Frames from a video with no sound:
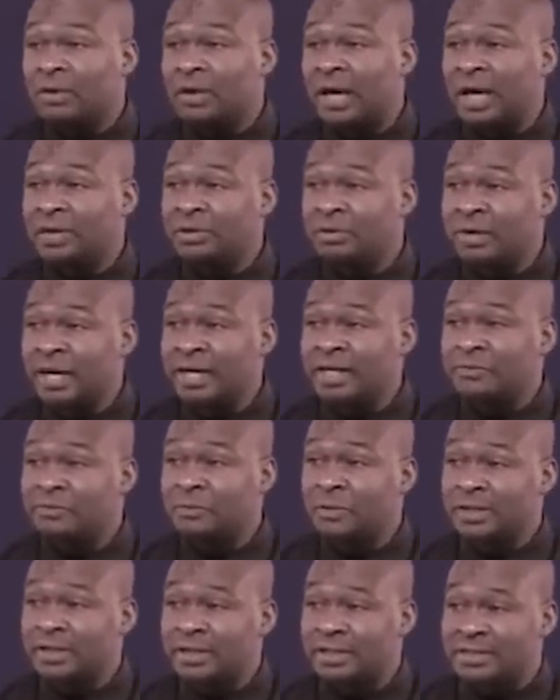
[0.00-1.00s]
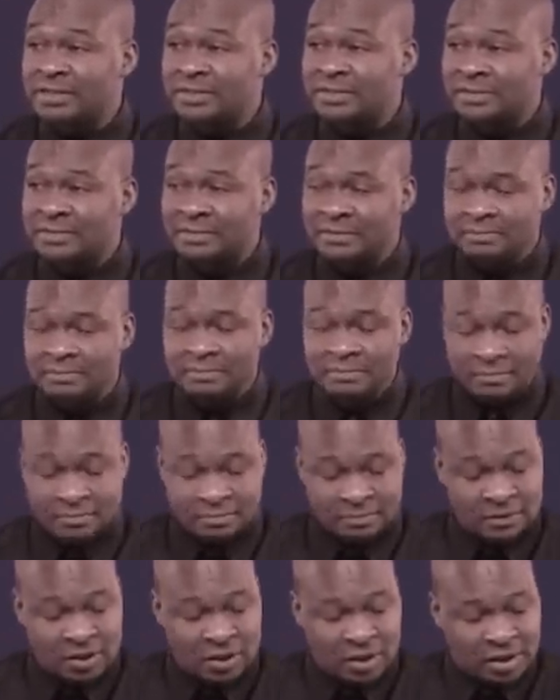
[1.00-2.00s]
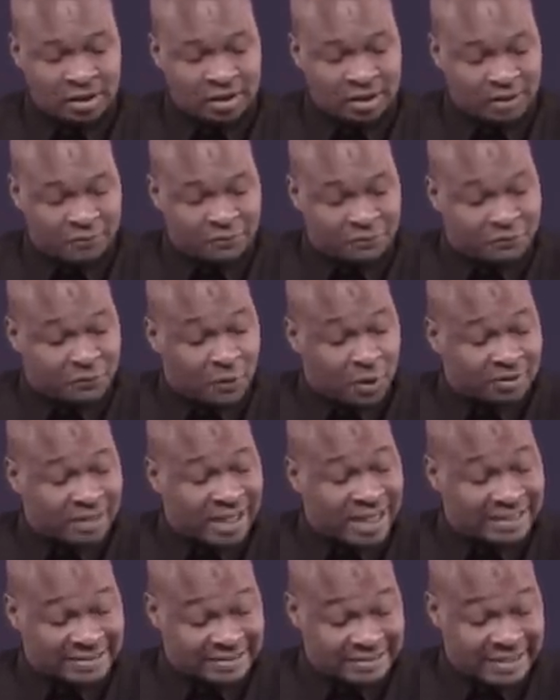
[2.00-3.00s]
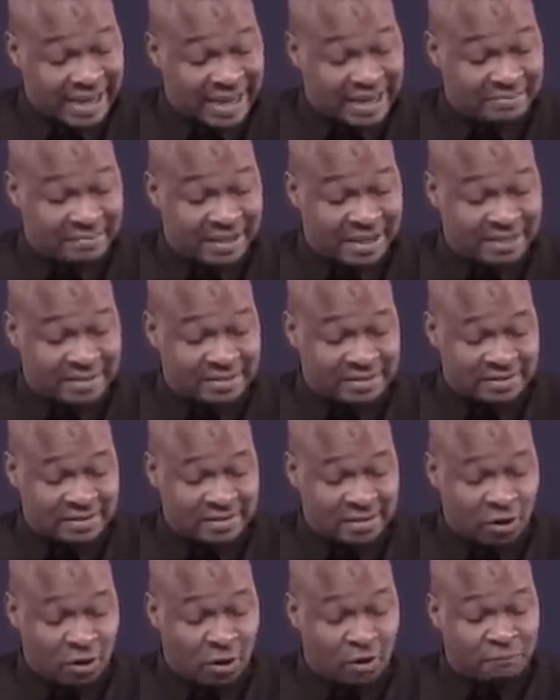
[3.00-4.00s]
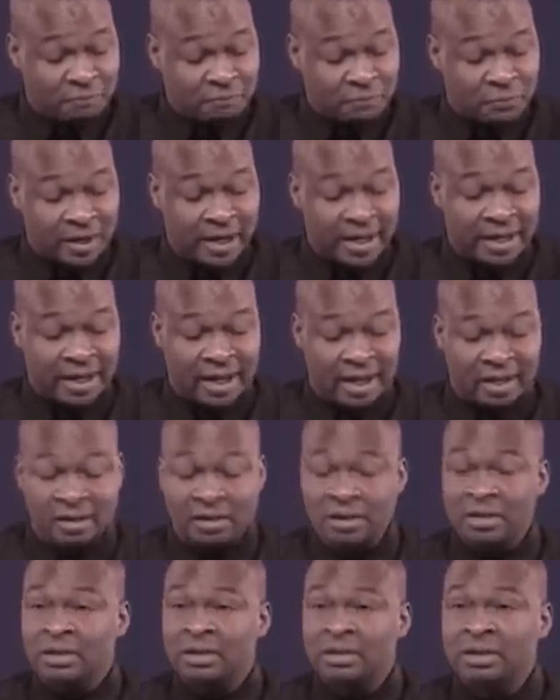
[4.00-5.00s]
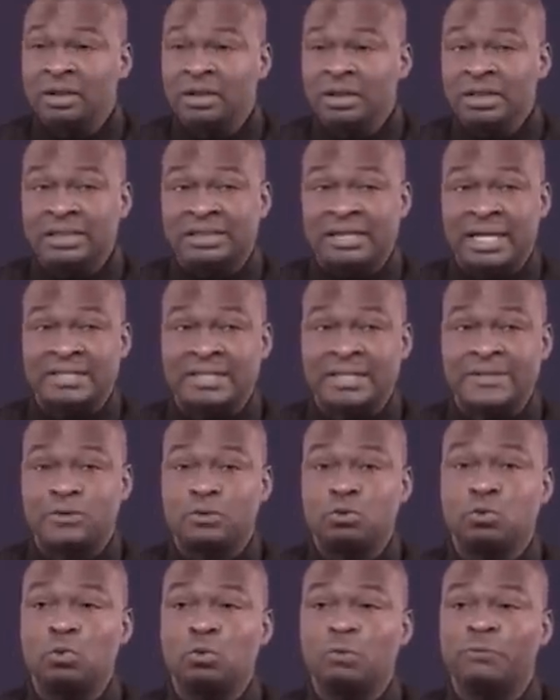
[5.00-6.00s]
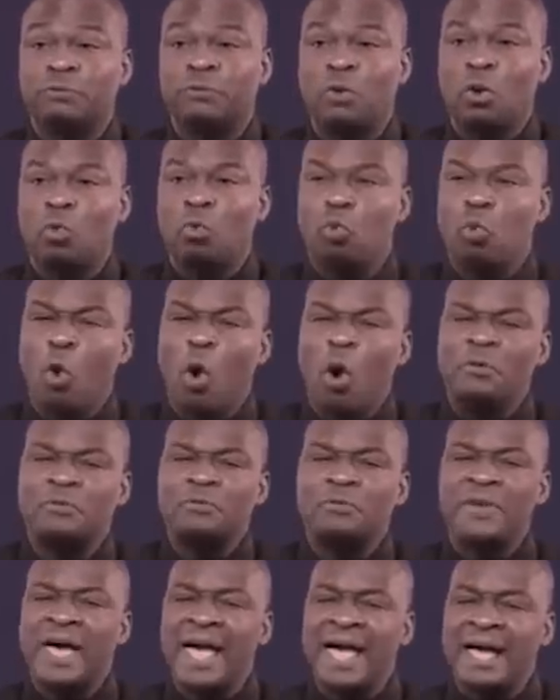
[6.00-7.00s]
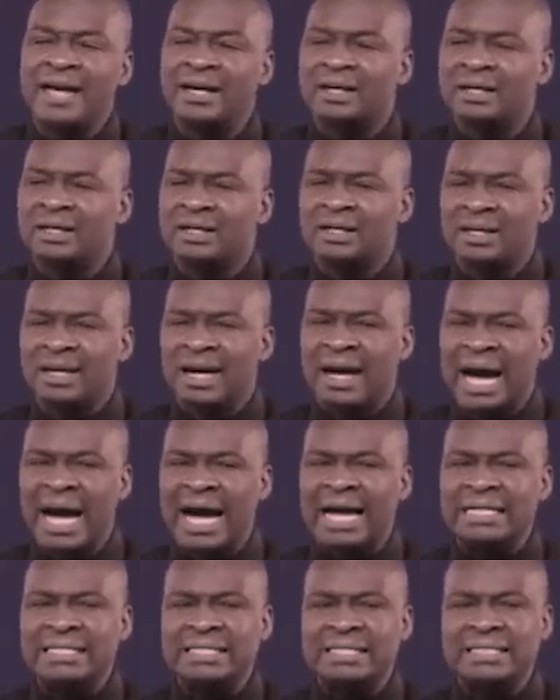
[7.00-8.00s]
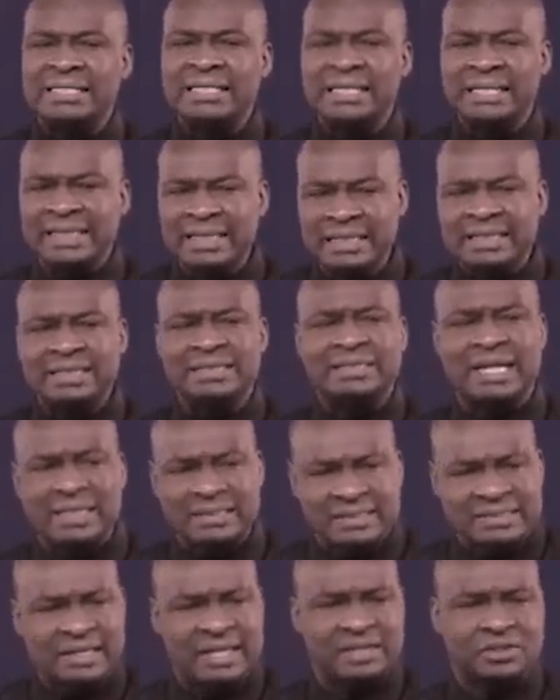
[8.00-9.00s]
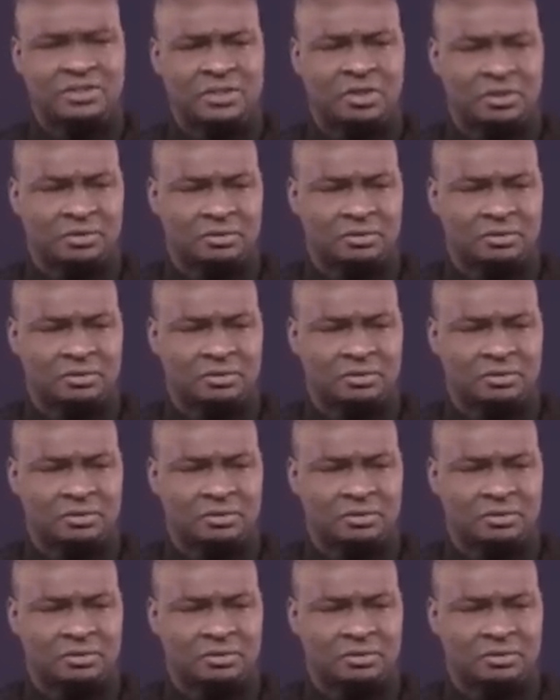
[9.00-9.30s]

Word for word: Are you ready for this? The fourth assignment of prayer is as a tool for warfare and intercession.